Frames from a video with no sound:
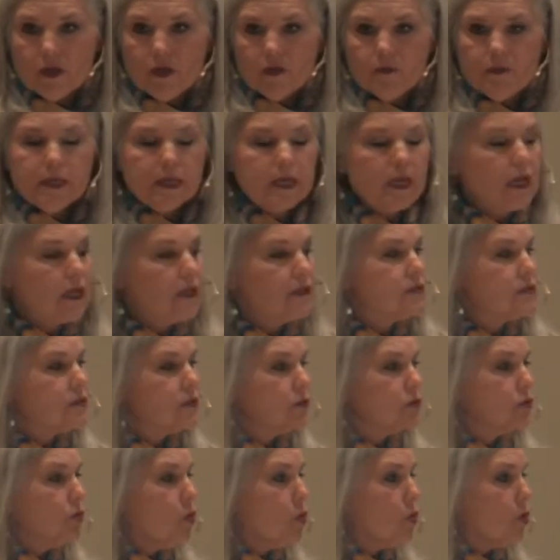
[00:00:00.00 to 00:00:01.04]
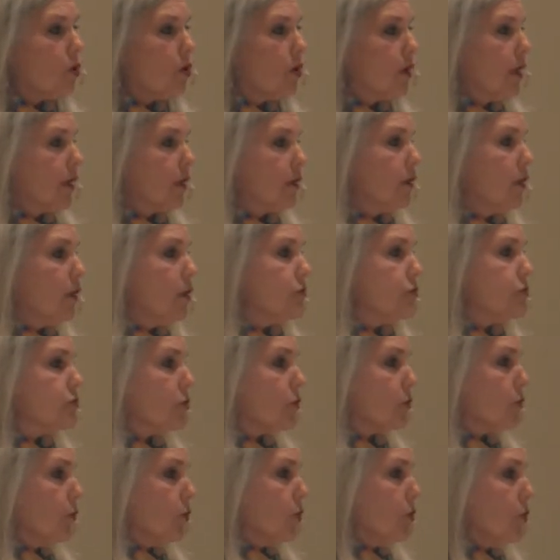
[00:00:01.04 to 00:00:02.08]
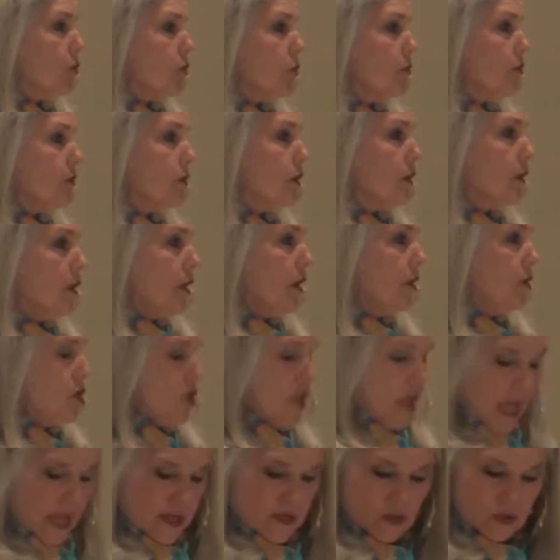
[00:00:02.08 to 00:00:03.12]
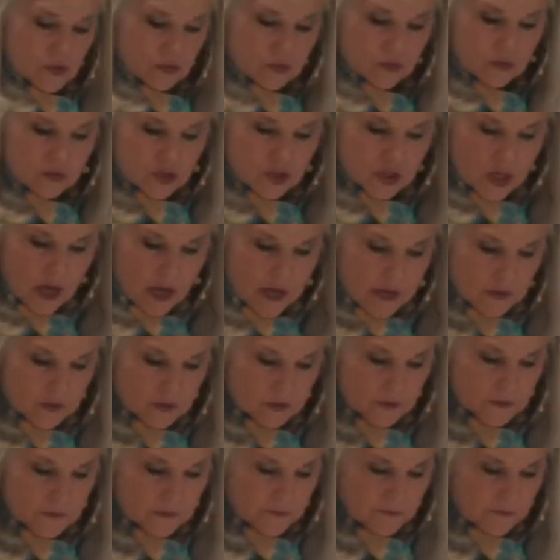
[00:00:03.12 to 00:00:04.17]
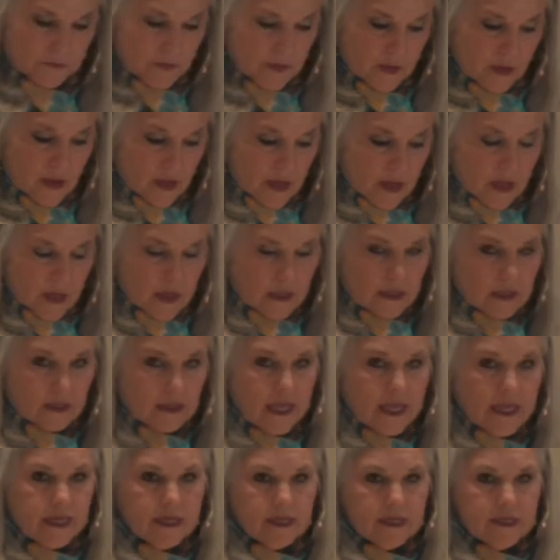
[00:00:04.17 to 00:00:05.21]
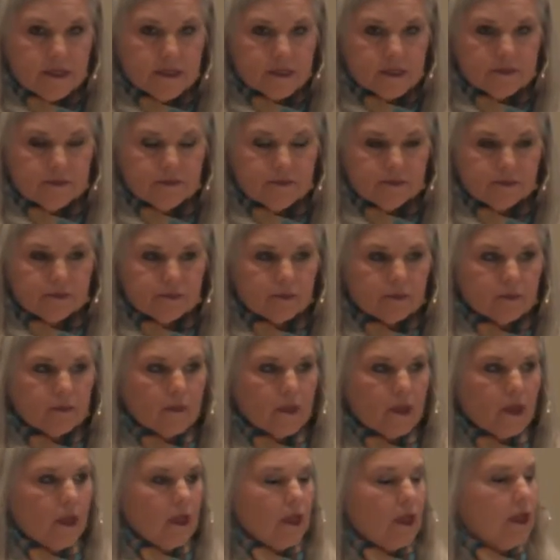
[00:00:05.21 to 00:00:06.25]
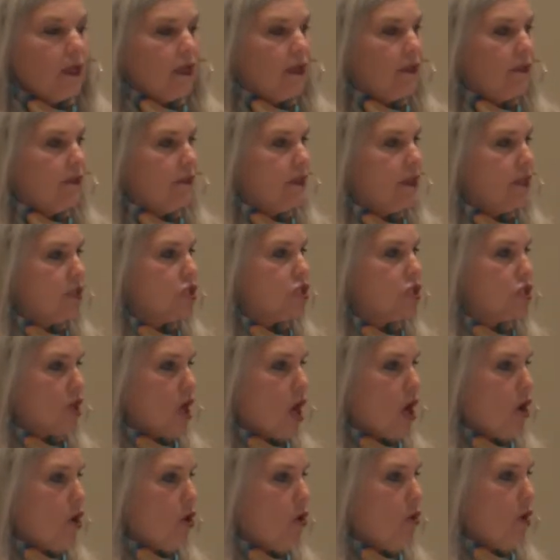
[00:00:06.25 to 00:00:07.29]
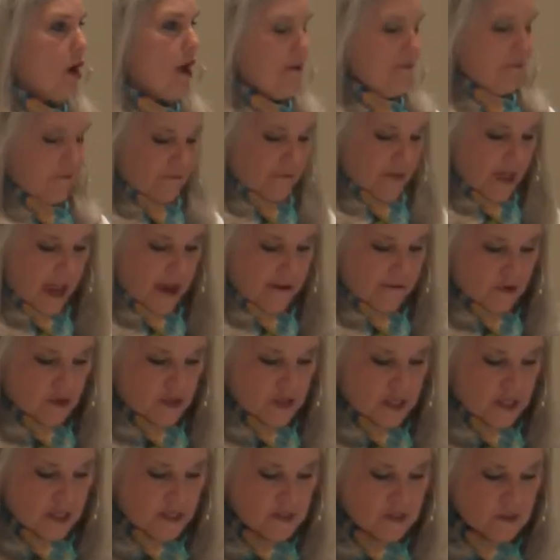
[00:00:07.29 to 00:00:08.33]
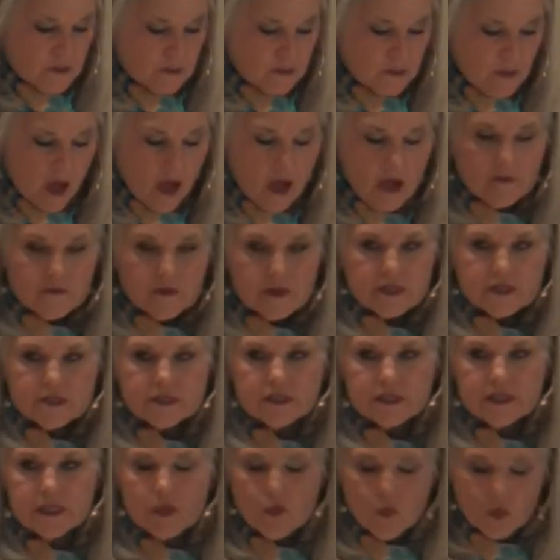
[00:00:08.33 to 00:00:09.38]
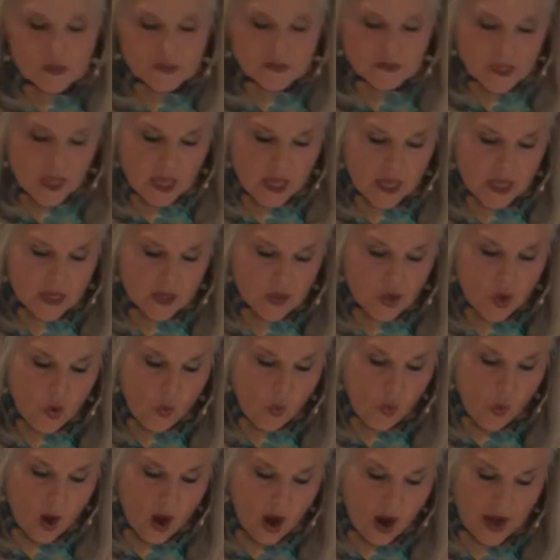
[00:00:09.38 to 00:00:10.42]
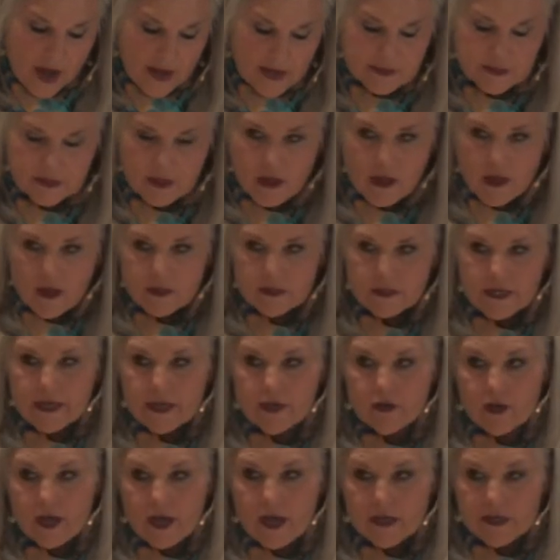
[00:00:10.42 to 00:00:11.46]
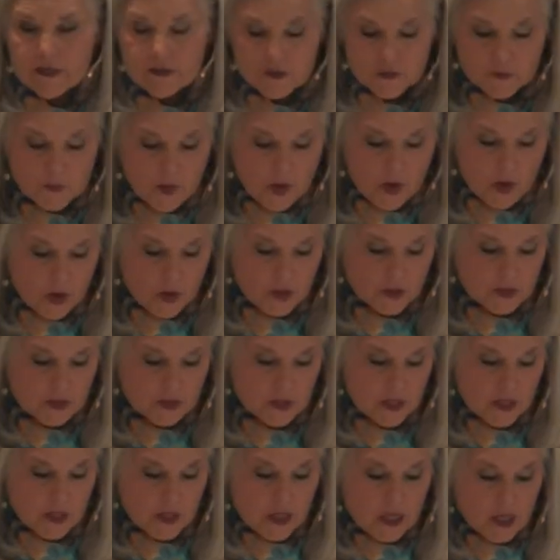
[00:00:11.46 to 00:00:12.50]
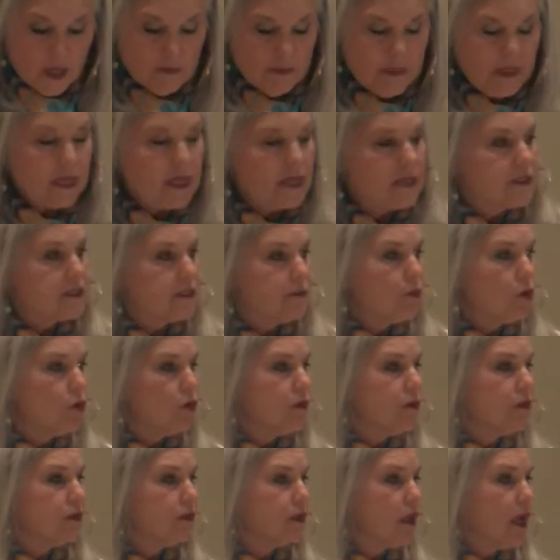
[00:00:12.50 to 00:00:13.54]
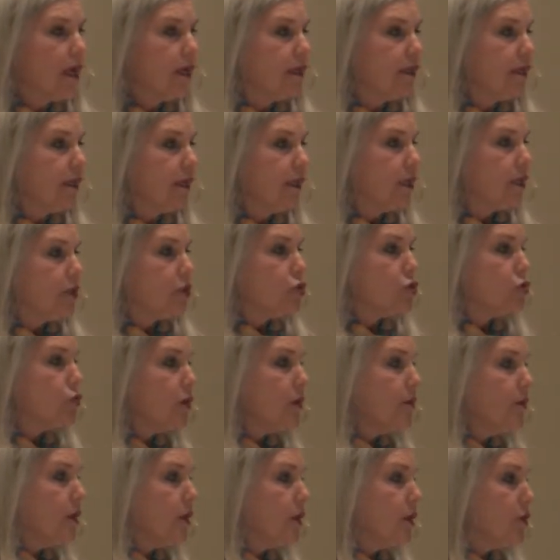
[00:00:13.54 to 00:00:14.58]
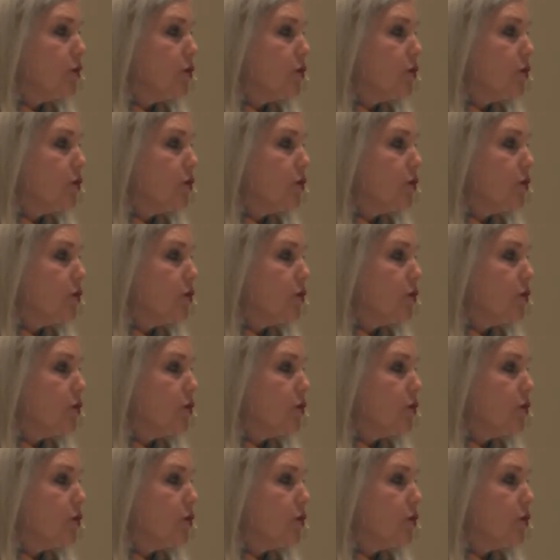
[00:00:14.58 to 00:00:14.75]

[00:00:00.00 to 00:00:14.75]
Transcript: because the Lord had closed her womb and she had no child. Now, ladies, this show of favoritism obviously was unwise on Elkanah's part, because it more than likely contributed